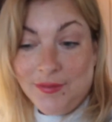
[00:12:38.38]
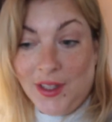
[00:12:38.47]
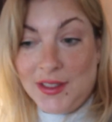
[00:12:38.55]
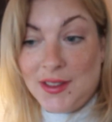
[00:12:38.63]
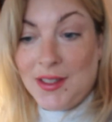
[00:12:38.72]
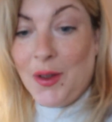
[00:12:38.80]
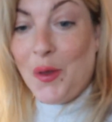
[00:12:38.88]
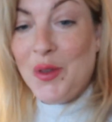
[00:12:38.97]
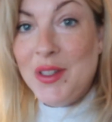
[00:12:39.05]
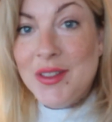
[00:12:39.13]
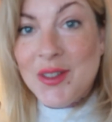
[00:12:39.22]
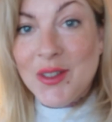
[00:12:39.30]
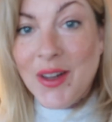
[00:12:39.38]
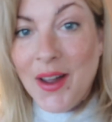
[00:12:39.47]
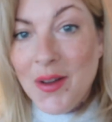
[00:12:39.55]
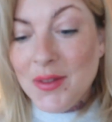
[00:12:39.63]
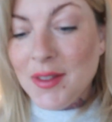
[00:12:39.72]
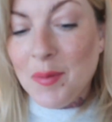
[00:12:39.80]
Let's see how these turn
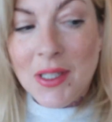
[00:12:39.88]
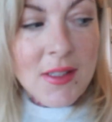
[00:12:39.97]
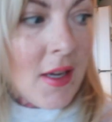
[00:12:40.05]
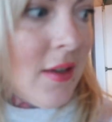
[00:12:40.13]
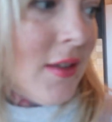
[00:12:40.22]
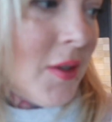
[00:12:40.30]
out. So I'm excited.